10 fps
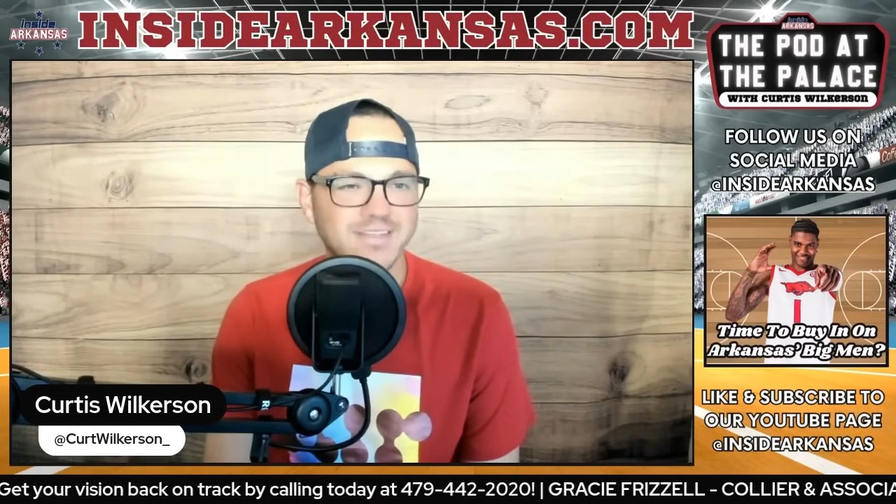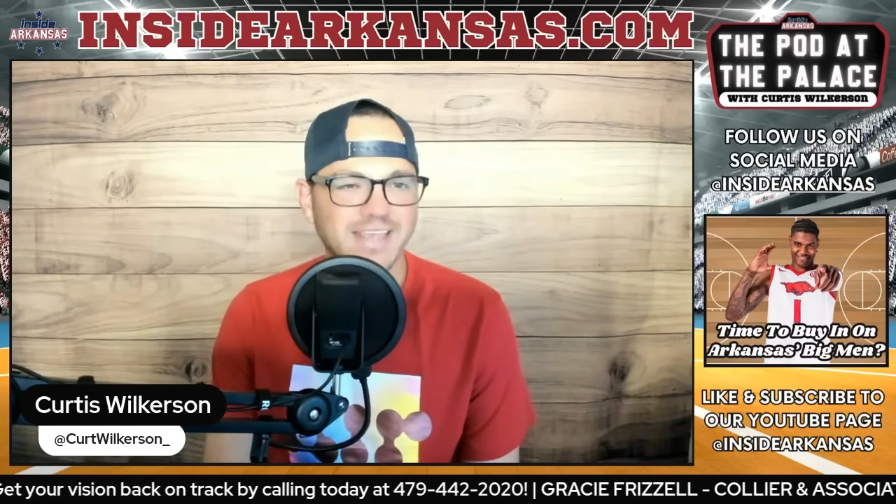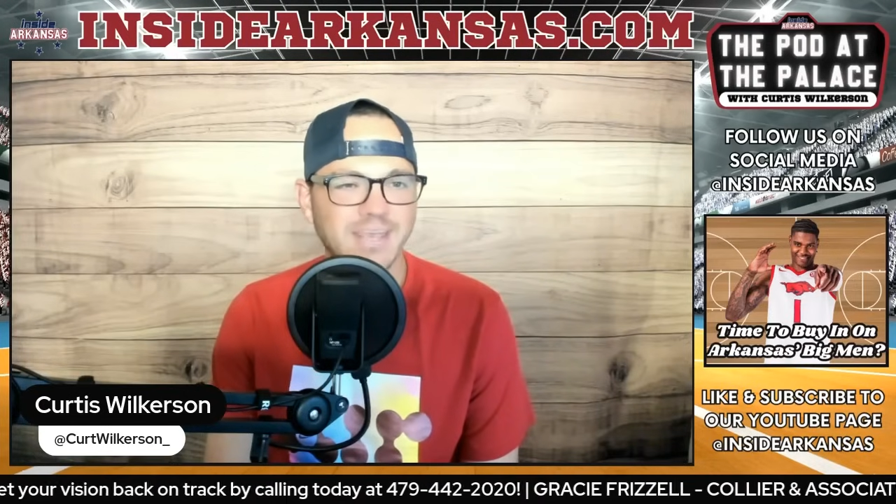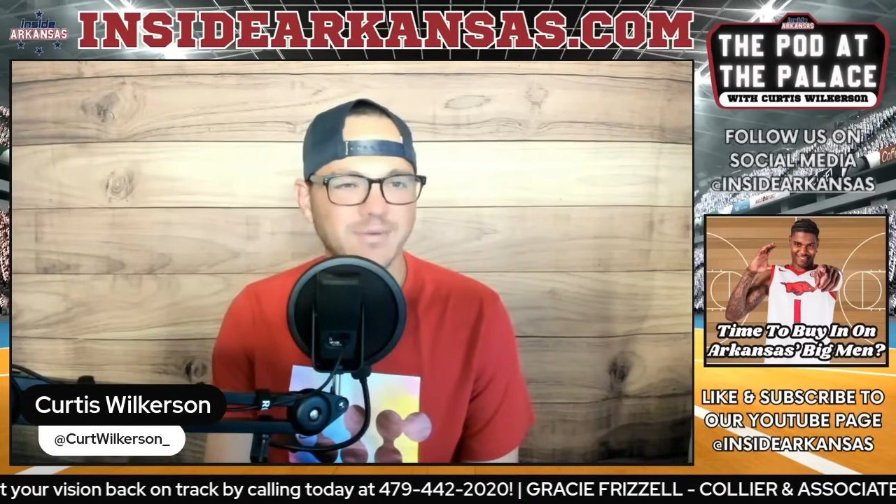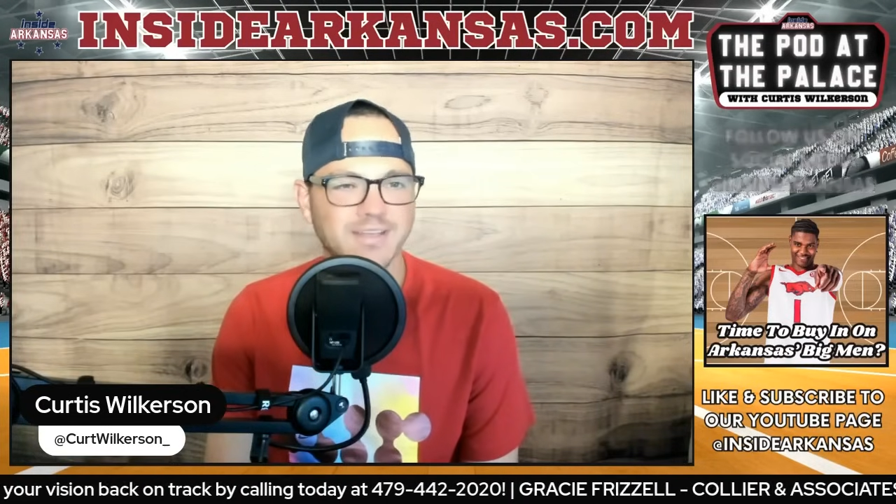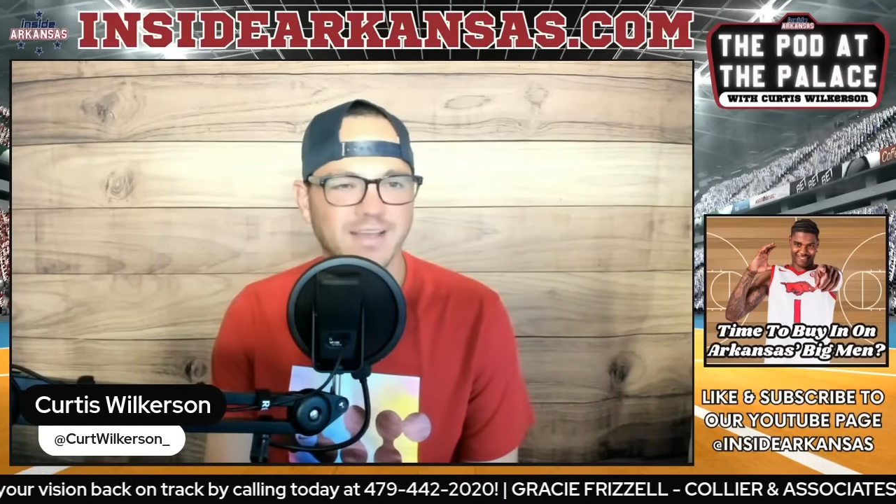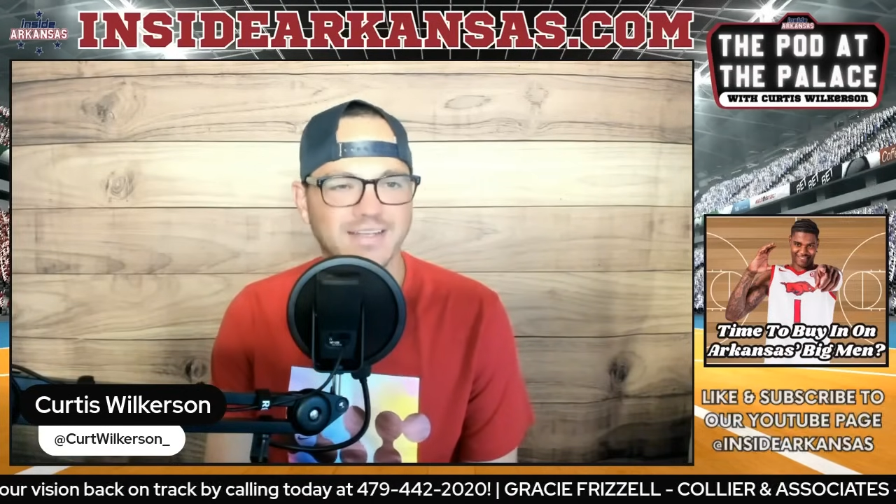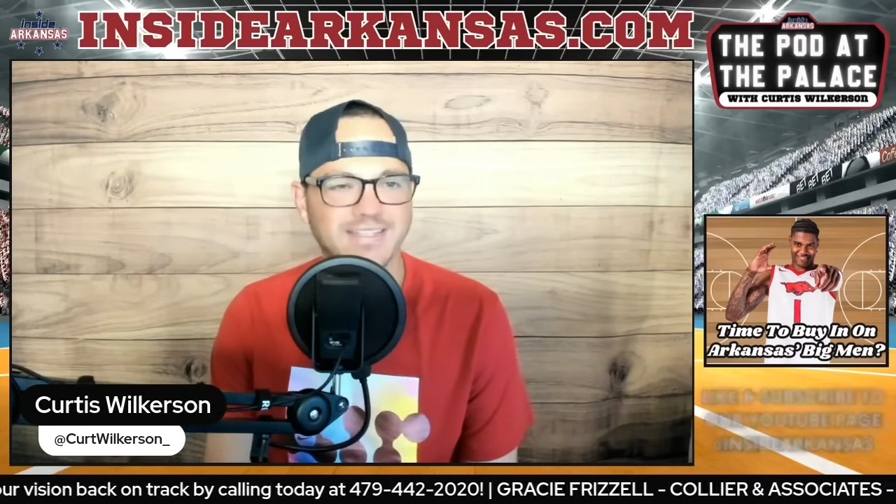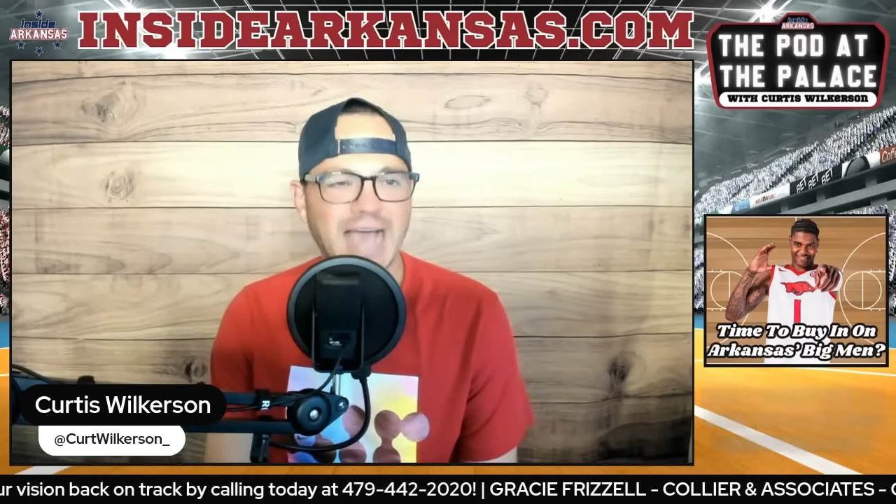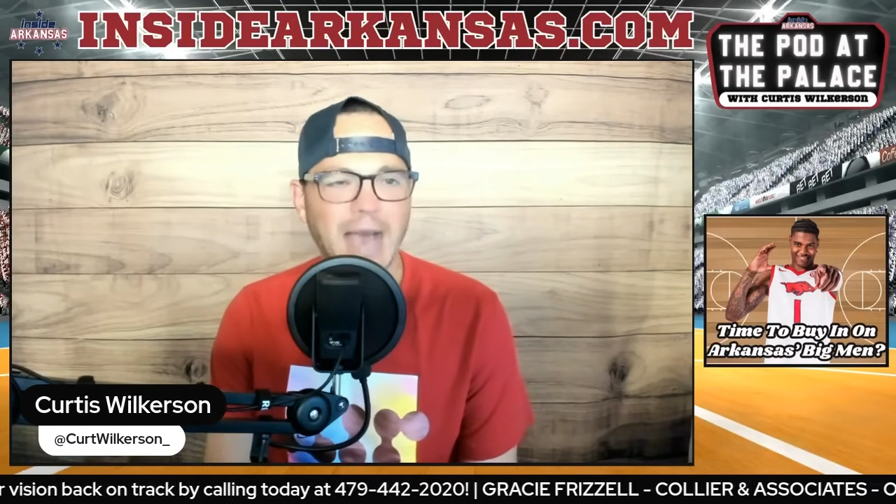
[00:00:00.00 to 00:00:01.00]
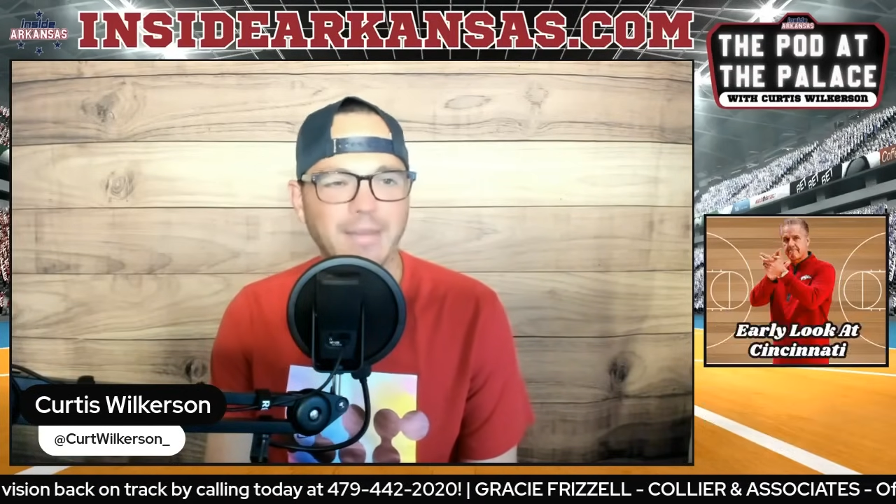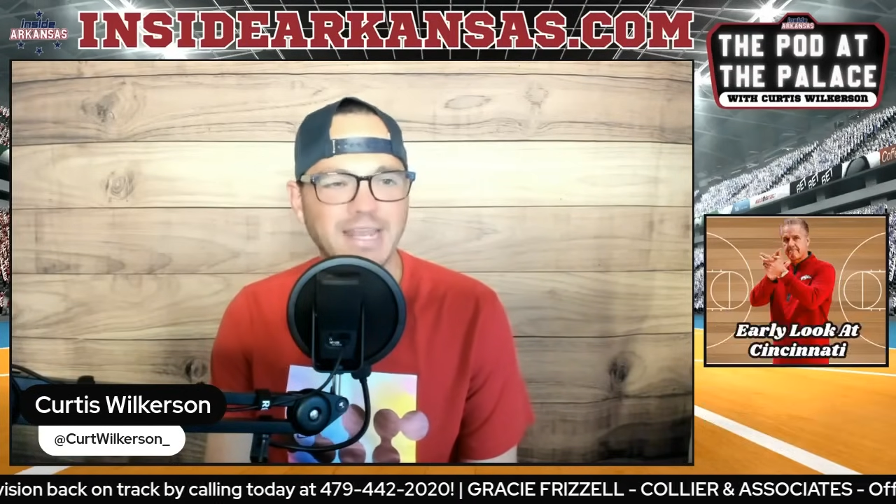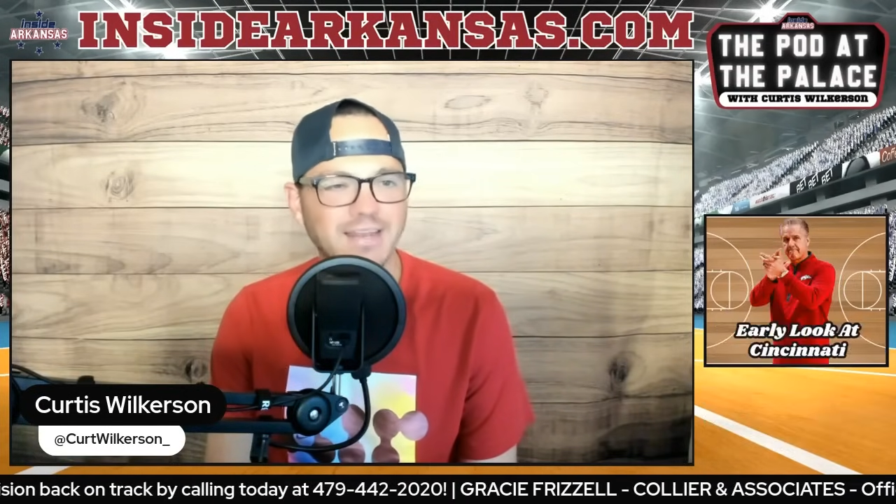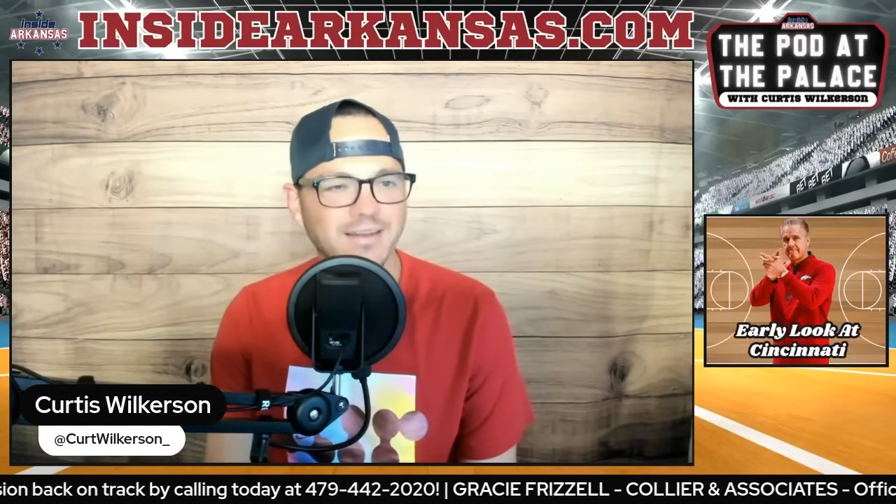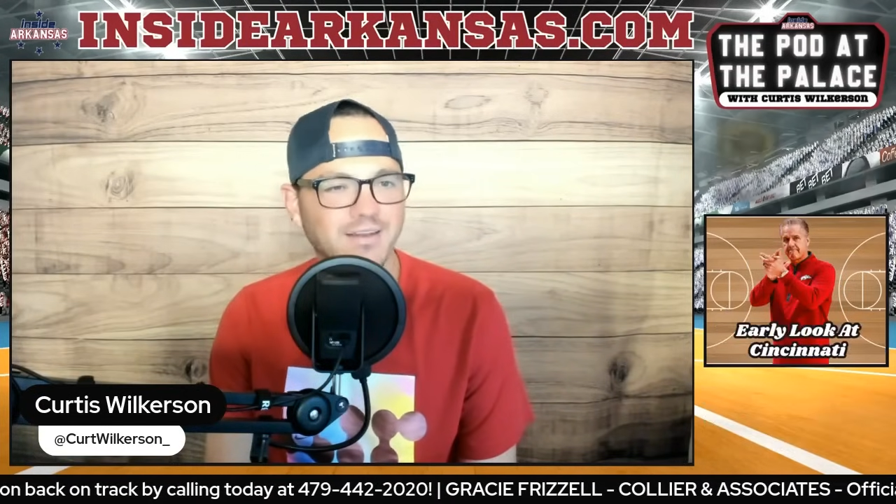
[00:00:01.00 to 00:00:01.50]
say he was a dominant